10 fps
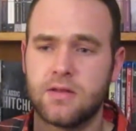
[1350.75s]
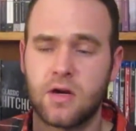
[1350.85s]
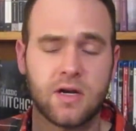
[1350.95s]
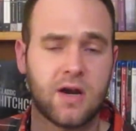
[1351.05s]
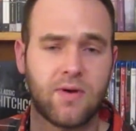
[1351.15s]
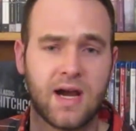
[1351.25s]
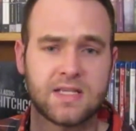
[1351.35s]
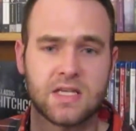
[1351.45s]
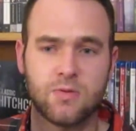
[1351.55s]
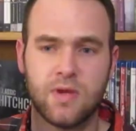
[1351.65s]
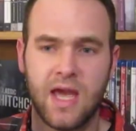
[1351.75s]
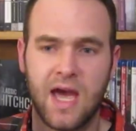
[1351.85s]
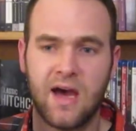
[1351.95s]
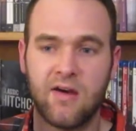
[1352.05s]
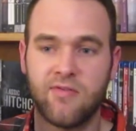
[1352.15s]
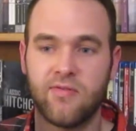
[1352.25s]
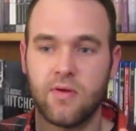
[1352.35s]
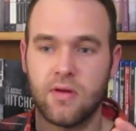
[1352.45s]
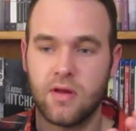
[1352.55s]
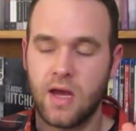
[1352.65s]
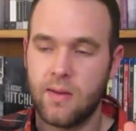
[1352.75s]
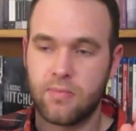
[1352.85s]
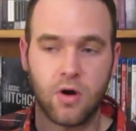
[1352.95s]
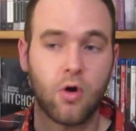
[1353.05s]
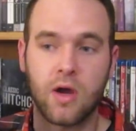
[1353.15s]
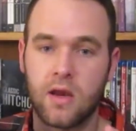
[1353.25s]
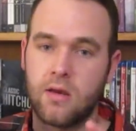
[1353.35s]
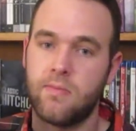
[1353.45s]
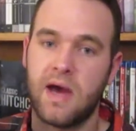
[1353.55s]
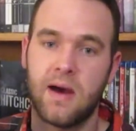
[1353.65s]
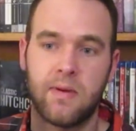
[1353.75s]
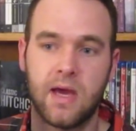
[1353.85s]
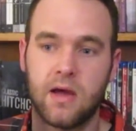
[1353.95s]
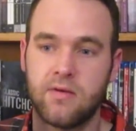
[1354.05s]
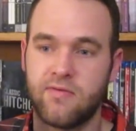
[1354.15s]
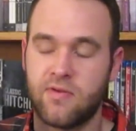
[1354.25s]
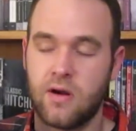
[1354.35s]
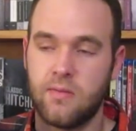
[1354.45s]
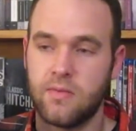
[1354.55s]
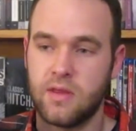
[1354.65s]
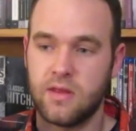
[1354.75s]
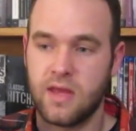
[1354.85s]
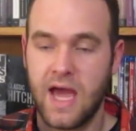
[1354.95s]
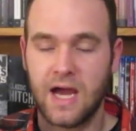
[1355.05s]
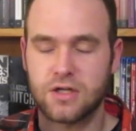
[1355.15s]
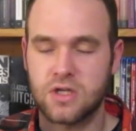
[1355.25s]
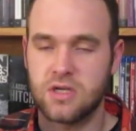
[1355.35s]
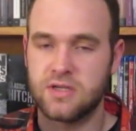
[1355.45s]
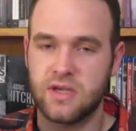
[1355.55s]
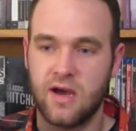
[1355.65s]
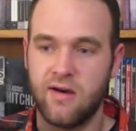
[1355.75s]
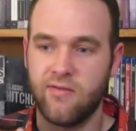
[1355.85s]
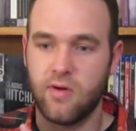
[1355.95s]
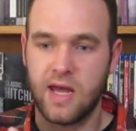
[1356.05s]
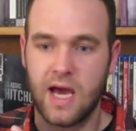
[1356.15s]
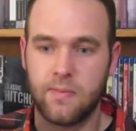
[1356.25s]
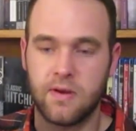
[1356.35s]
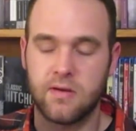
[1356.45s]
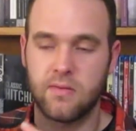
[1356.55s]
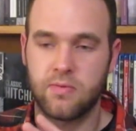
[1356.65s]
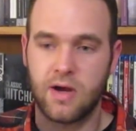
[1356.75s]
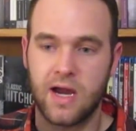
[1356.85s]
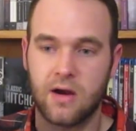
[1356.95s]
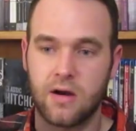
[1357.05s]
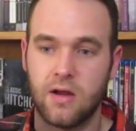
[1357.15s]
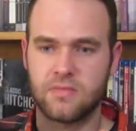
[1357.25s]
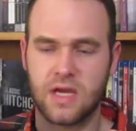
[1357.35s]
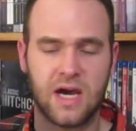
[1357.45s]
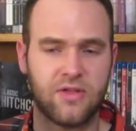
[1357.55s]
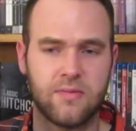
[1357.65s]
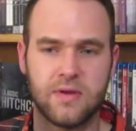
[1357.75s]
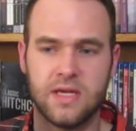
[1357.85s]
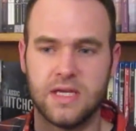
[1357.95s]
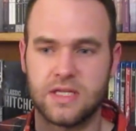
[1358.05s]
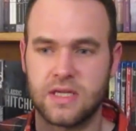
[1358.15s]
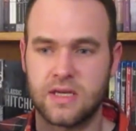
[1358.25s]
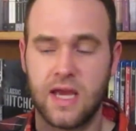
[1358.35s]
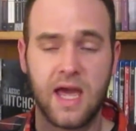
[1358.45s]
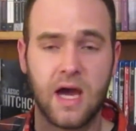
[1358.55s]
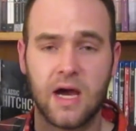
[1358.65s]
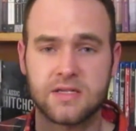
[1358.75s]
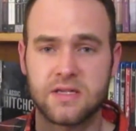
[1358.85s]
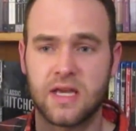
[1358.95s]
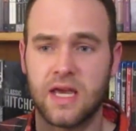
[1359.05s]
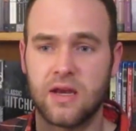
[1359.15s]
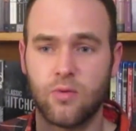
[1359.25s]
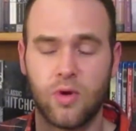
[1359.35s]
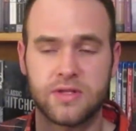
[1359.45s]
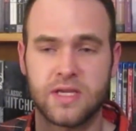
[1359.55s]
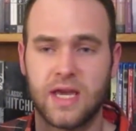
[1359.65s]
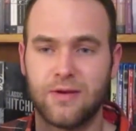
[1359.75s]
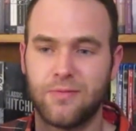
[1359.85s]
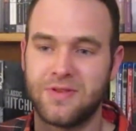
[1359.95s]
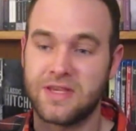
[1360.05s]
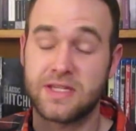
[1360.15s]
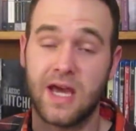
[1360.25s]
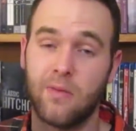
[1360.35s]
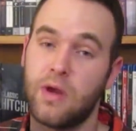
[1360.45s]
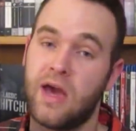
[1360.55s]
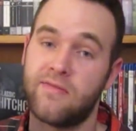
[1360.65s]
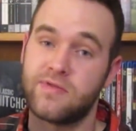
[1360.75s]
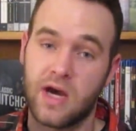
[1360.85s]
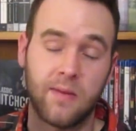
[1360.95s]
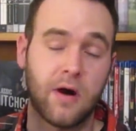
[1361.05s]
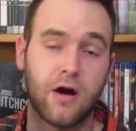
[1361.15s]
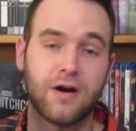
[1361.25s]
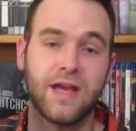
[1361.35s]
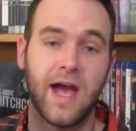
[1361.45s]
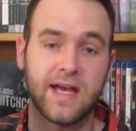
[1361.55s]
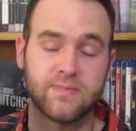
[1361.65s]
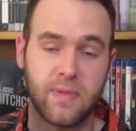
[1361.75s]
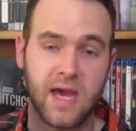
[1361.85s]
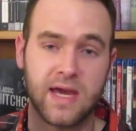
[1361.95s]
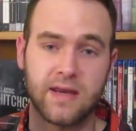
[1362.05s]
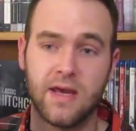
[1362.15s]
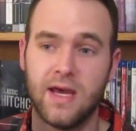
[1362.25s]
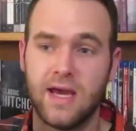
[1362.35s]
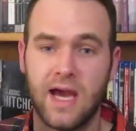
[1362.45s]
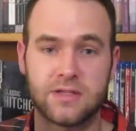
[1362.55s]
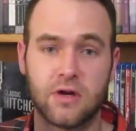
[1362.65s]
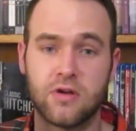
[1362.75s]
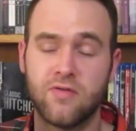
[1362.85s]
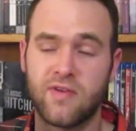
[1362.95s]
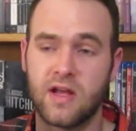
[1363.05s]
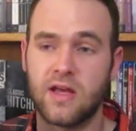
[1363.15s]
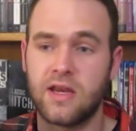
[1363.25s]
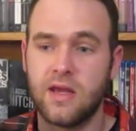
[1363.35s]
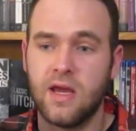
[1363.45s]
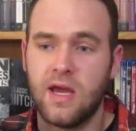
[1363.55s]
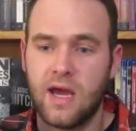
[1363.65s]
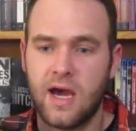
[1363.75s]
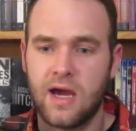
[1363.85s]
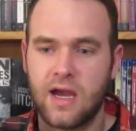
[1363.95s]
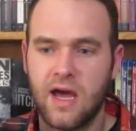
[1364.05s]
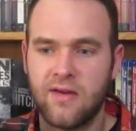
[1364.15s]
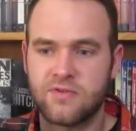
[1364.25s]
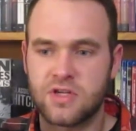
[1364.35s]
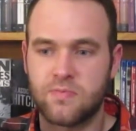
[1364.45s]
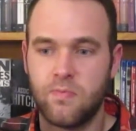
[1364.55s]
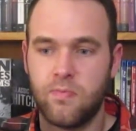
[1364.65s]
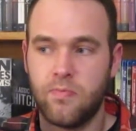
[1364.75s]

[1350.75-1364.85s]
Dark Knight Rises. We have a broken Batman from the ashes of what happened prior. Gotham is in chaos again, once again, but this time we have Tom Hardy as Bane, as our new villain, kind of just